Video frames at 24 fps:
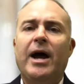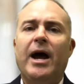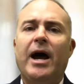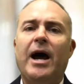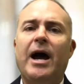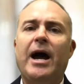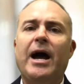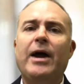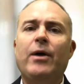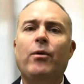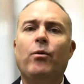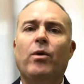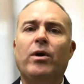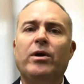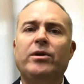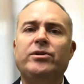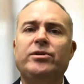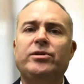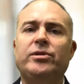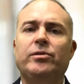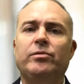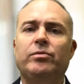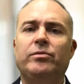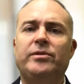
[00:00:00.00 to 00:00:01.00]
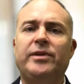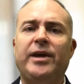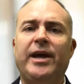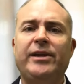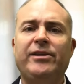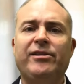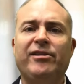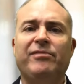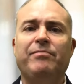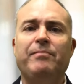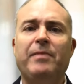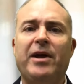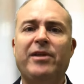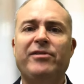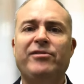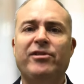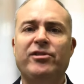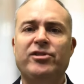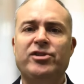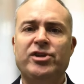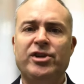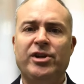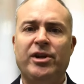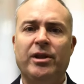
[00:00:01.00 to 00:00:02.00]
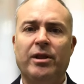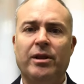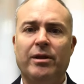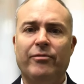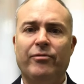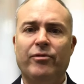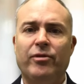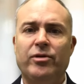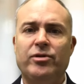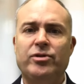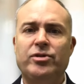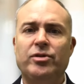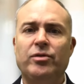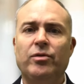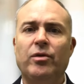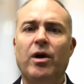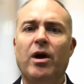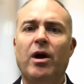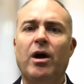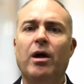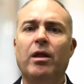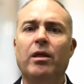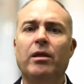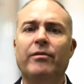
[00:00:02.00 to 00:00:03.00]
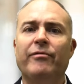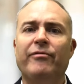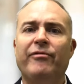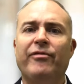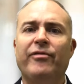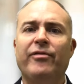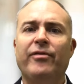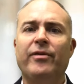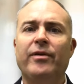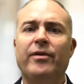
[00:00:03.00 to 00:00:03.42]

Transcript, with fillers: I want to take this message and deliver it to all of